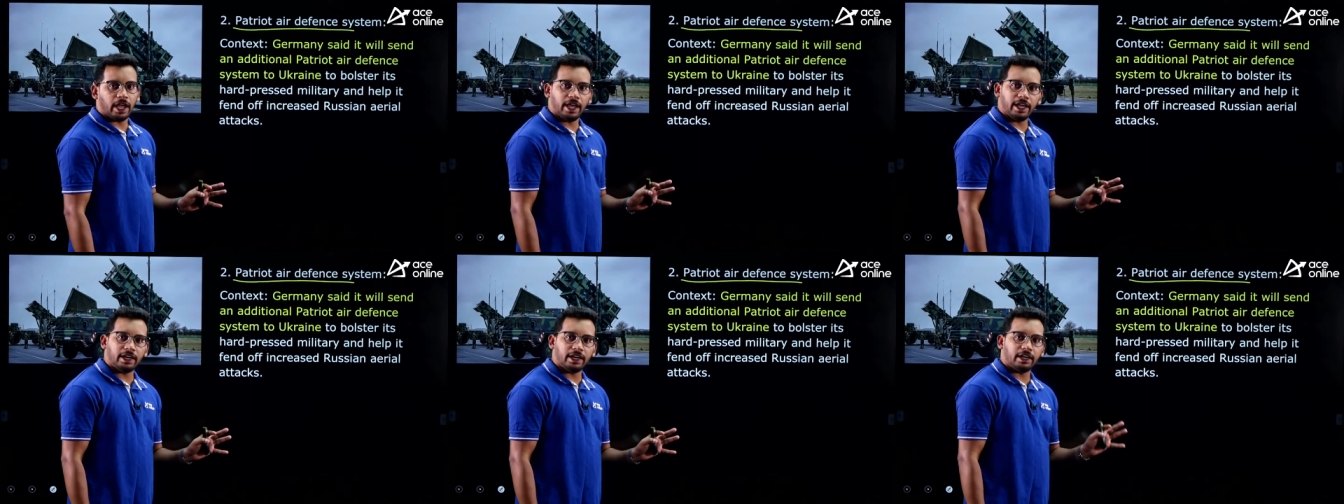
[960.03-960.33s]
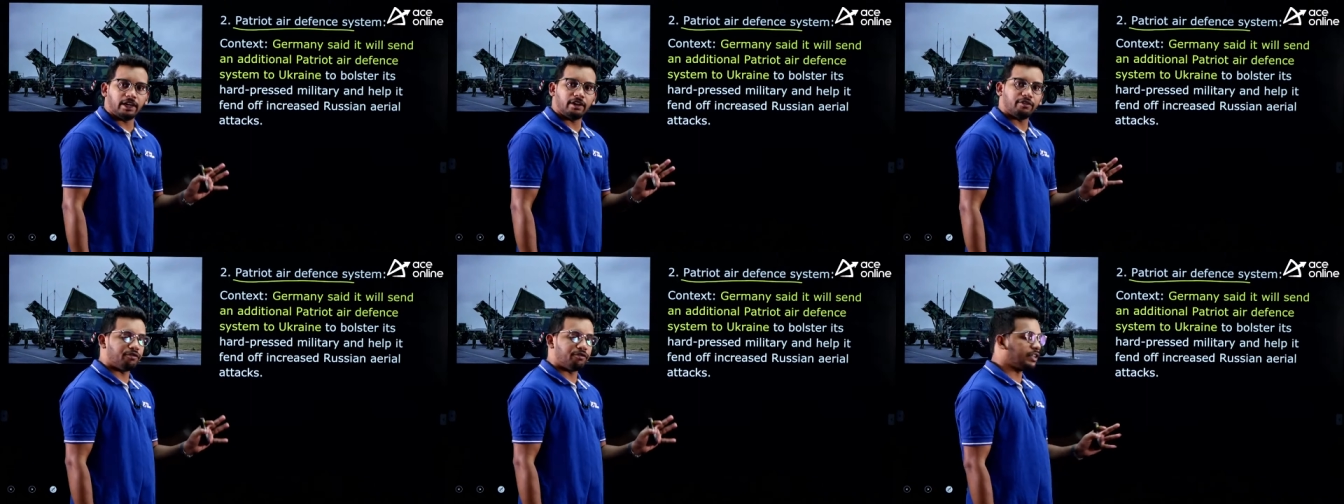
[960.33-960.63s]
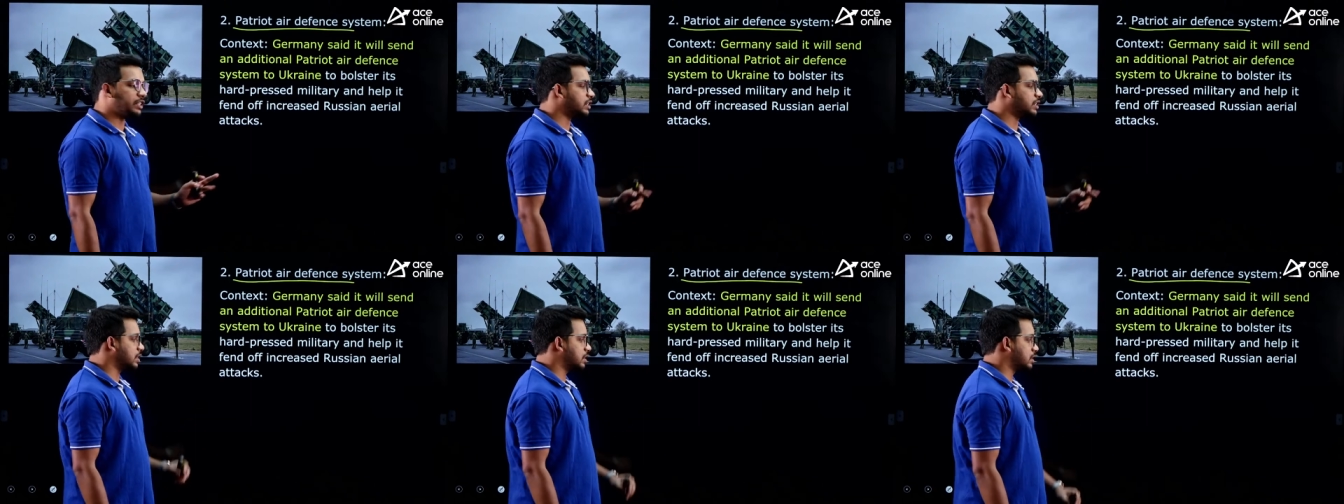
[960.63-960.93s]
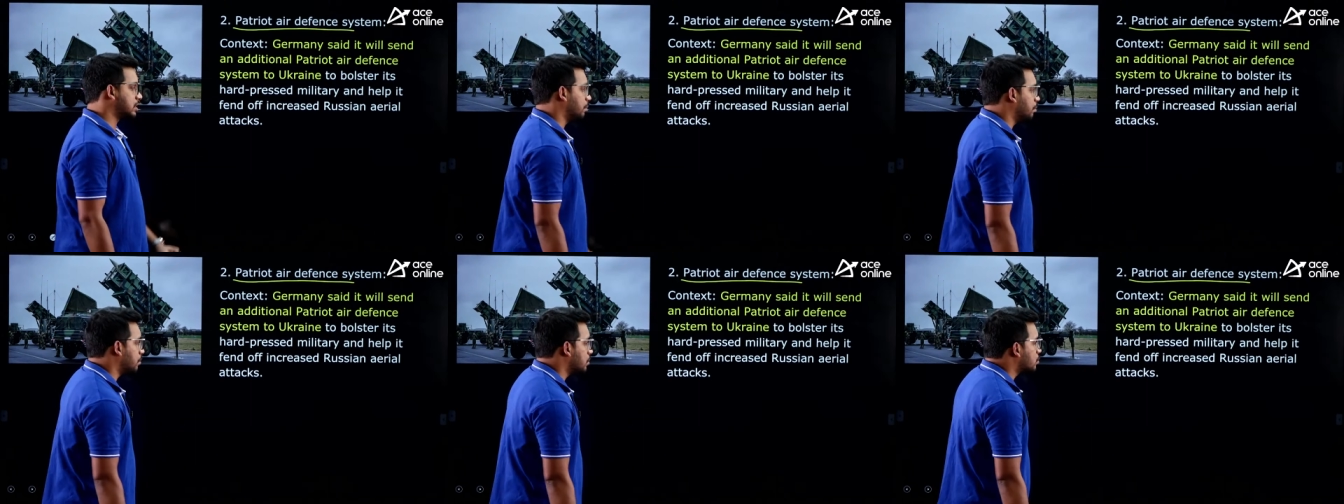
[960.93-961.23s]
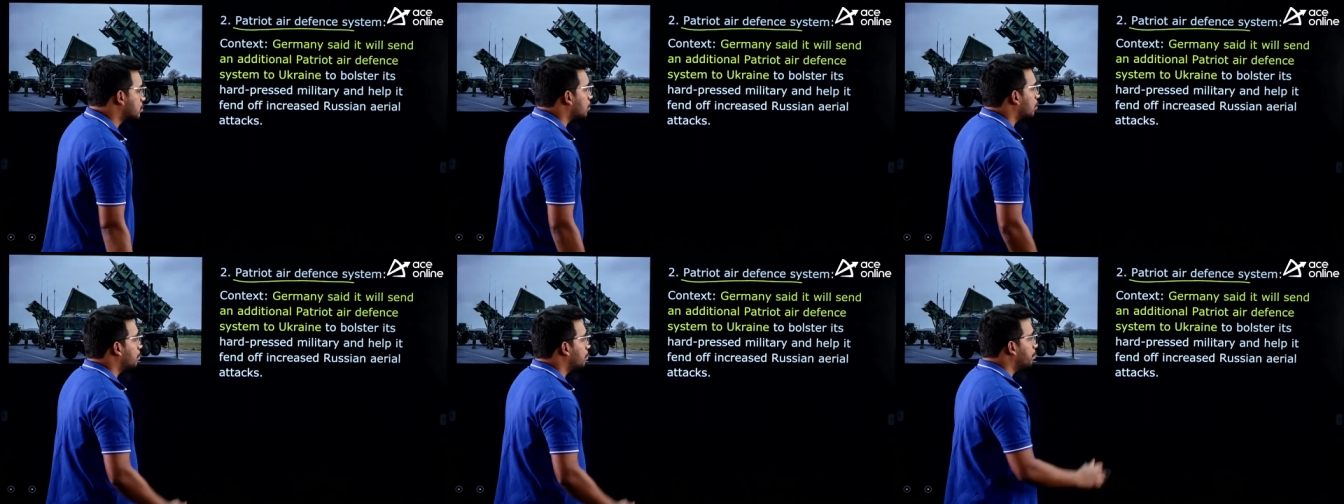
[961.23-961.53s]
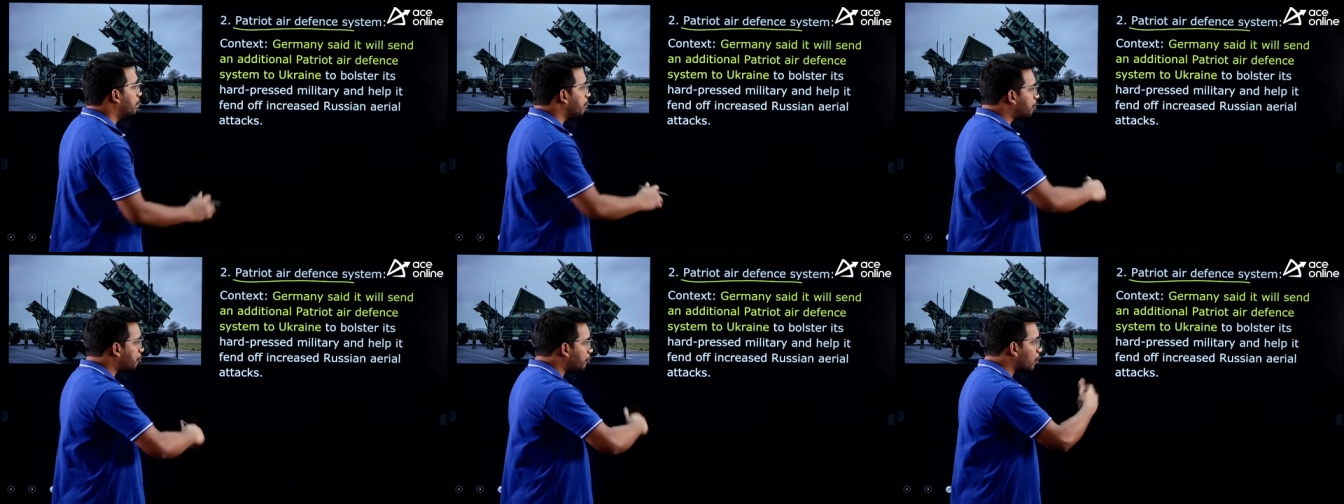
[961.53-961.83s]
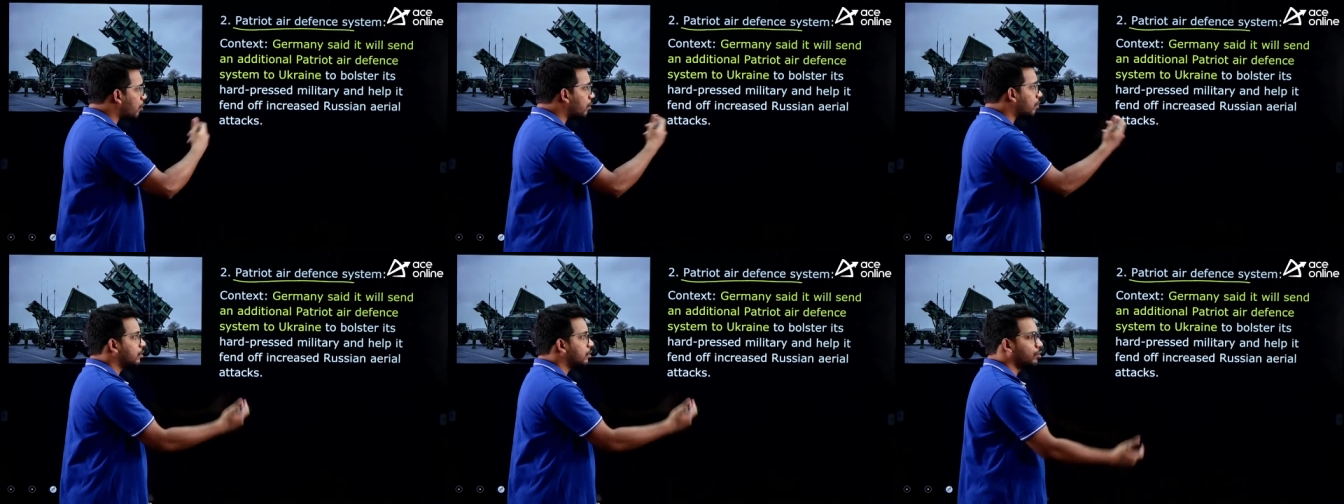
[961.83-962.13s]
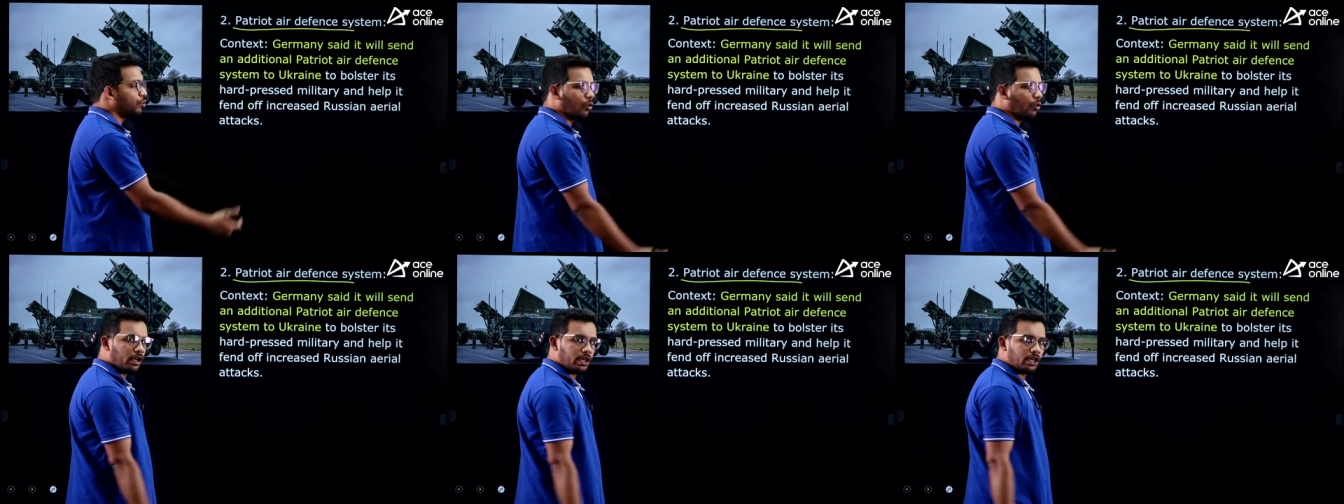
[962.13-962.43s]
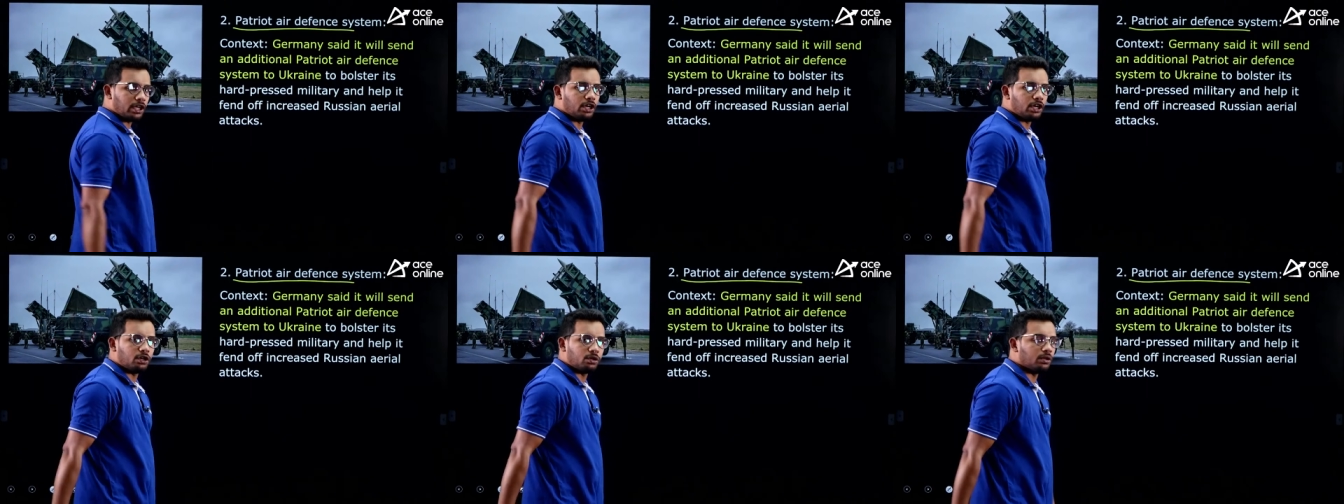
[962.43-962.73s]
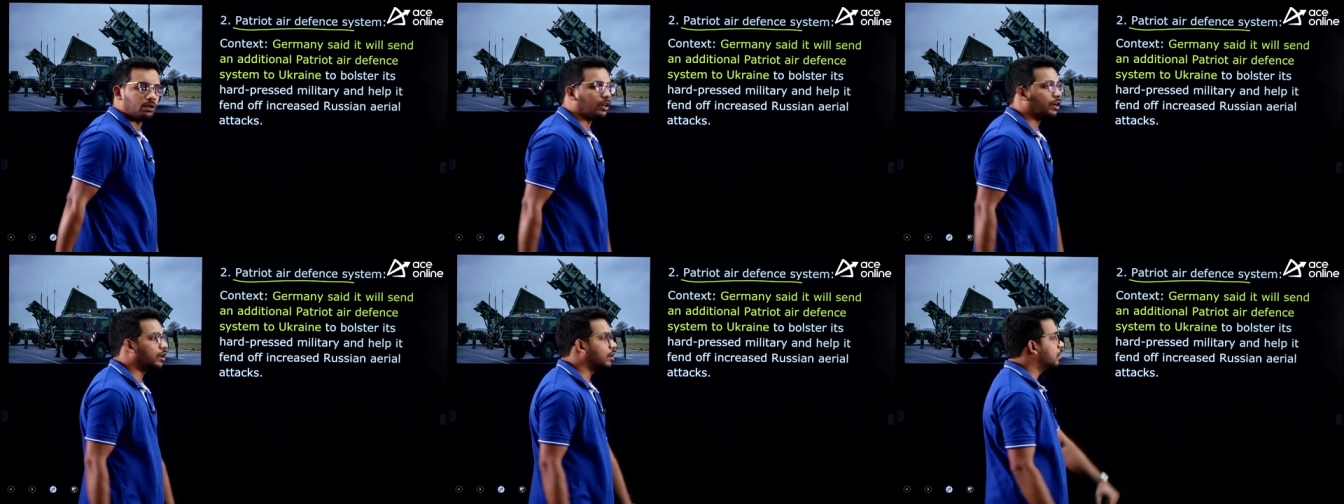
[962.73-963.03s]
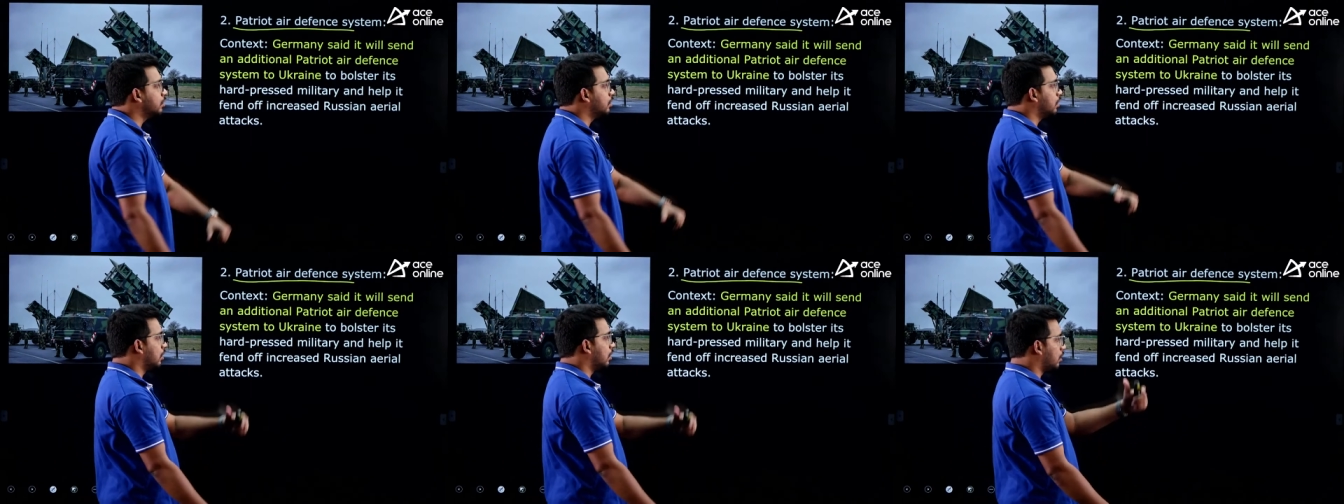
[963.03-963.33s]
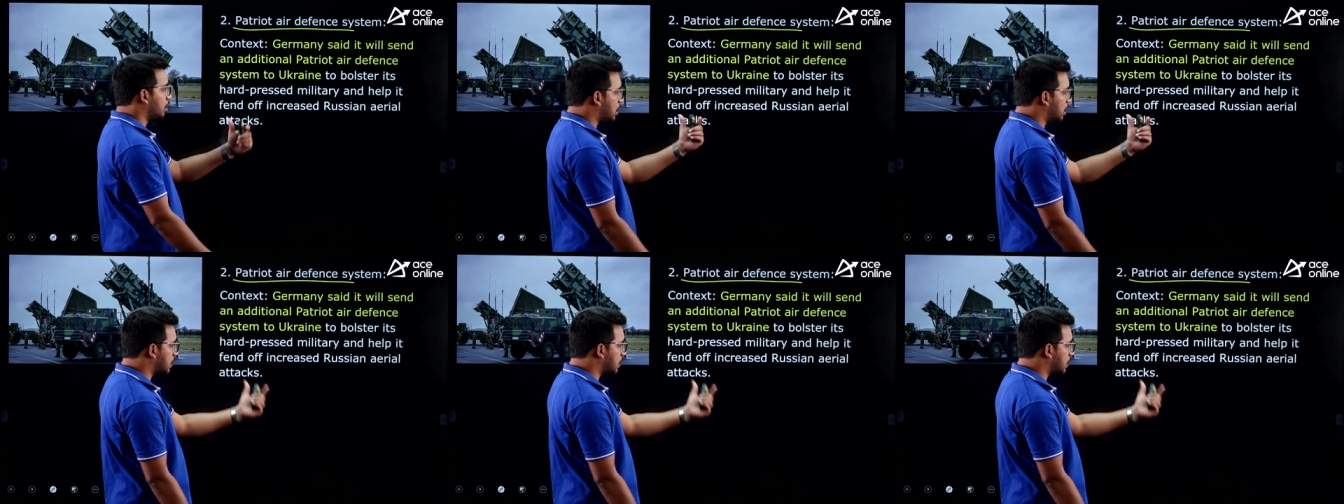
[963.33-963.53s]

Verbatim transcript: Air Defense System. So, before going into the uh,